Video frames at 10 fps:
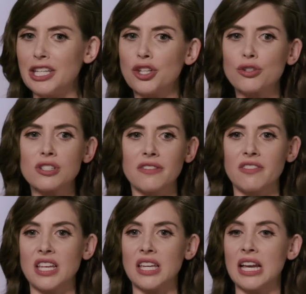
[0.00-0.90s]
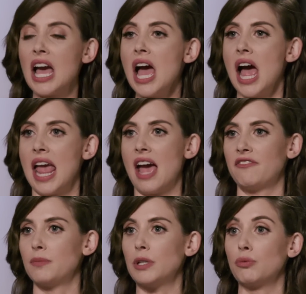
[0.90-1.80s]
years of thinking I
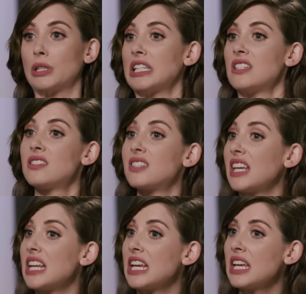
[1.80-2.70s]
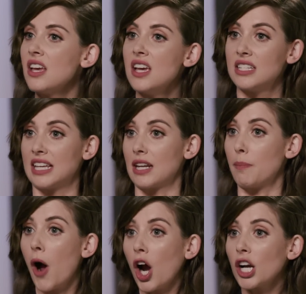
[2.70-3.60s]
have to be really skinny mm -hmm. to get a
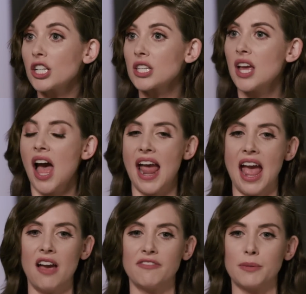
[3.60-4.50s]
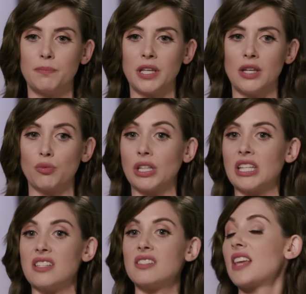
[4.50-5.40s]
part. I have to mm -hmm. be mm-hmm.
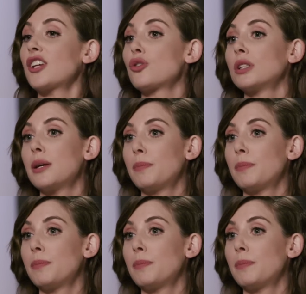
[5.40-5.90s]
really sexually